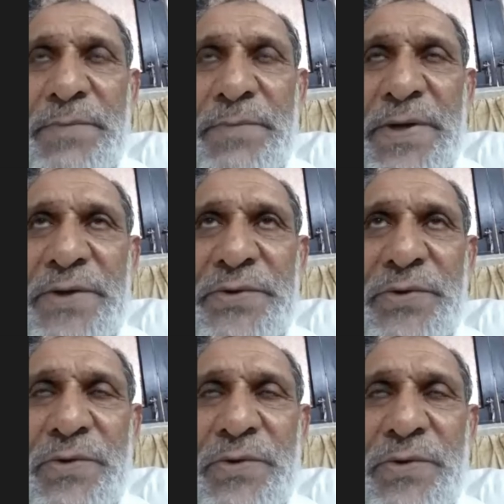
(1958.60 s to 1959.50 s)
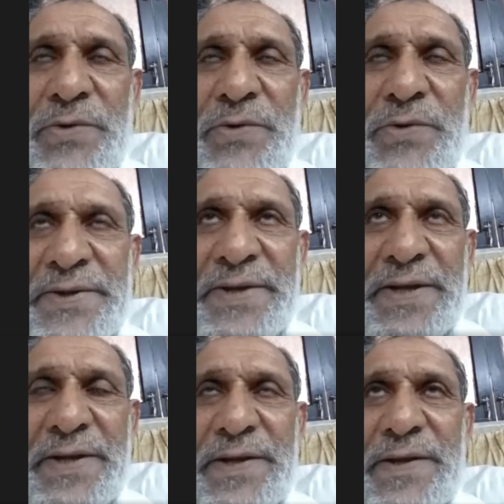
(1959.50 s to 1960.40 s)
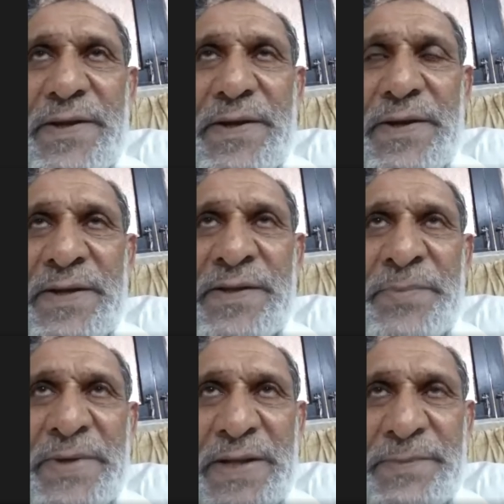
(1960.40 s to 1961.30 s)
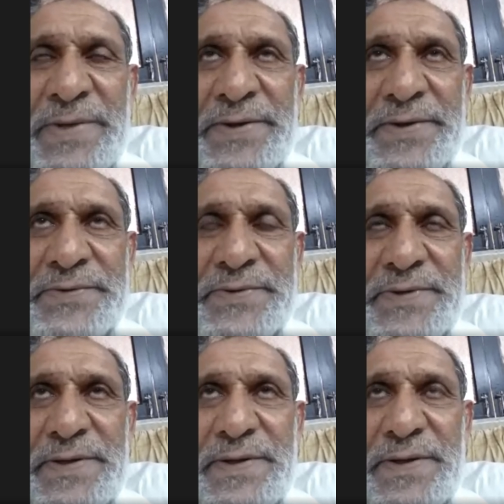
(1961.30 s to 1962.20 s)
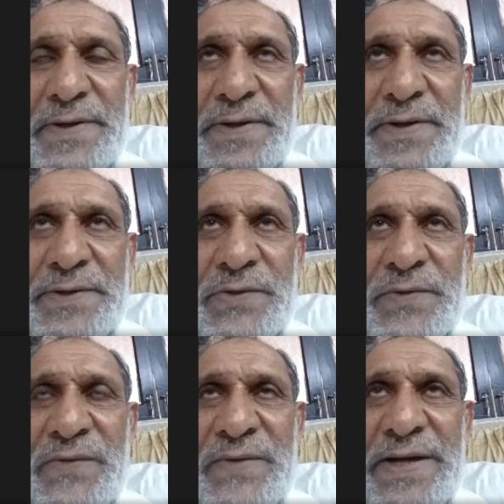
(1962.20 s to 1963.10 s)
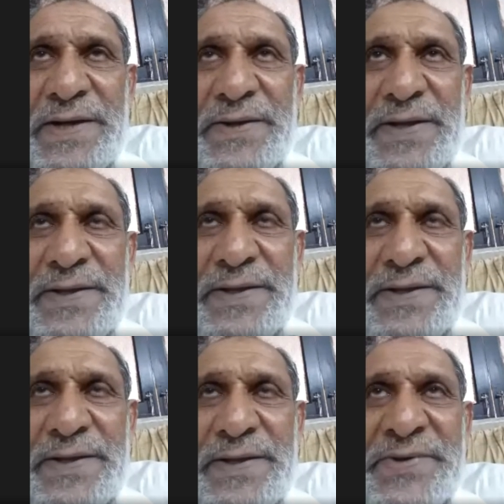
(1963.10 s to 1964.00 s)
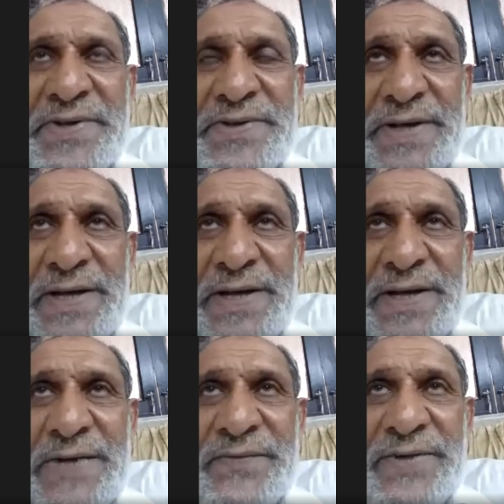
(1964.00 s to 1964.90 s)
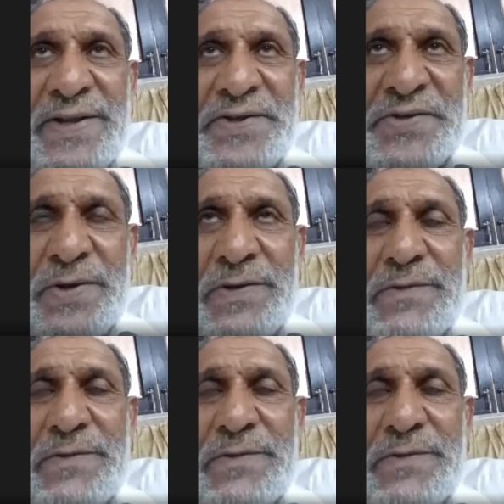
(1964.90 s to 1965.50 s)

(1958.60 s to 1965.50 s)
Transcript: But you look at the other parameters, you will find that the RBCs are very small.